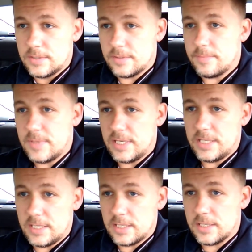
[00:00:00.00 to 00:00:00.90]
the
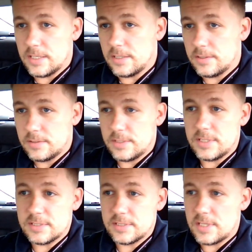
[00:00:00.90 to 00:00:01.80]
media
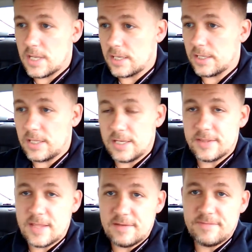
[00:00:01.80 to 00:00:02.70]
is not going to
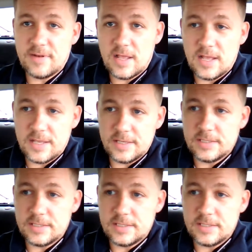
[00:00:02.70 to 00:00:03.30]
that fly.